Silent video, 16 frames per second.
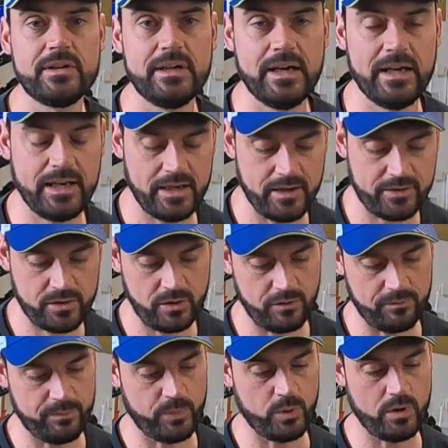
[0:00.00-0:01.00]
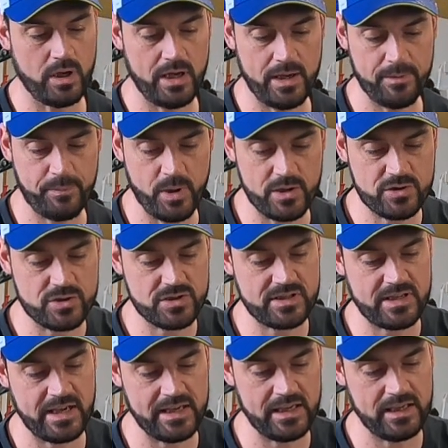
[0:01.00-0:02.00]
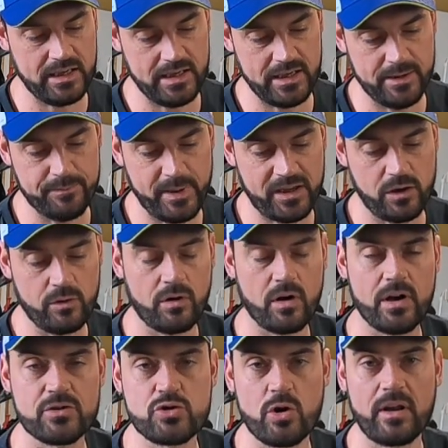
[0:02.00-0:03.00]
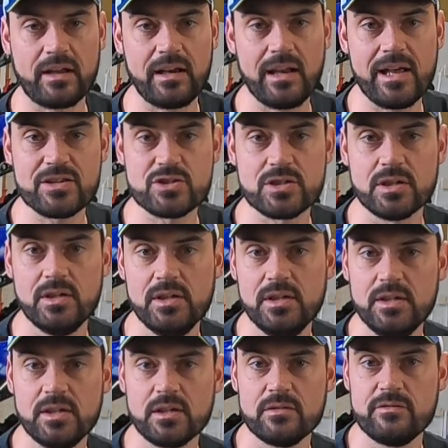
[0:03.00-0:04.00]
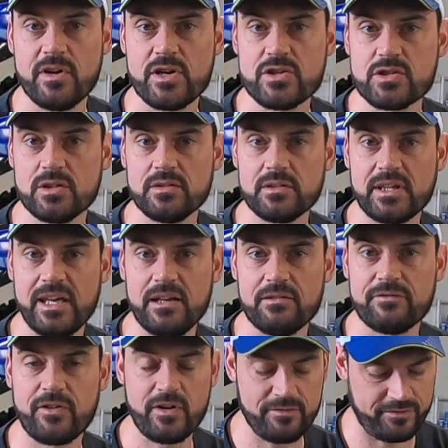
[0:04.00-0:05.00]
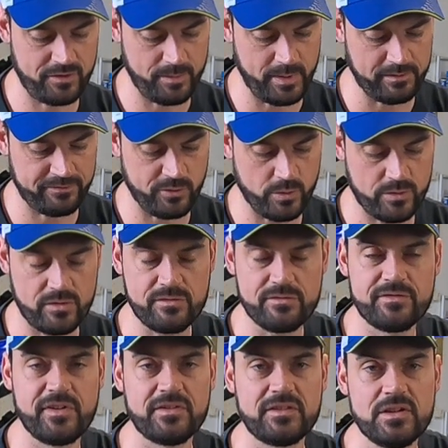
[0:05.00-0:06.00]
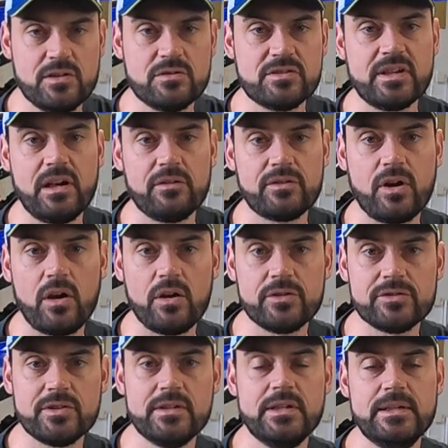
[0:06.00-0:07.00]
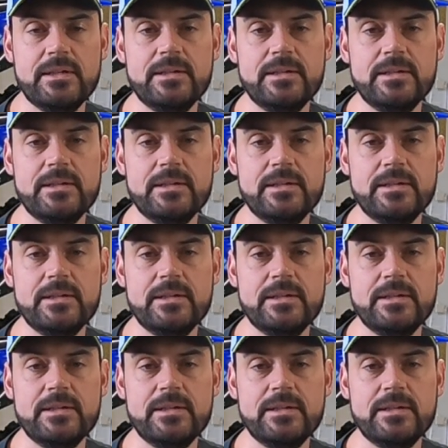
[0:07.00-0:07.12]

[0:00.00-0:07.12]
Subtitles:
I could have purchased a Magura hydraulic clutch conversion kit for about 450 New Zealand dollars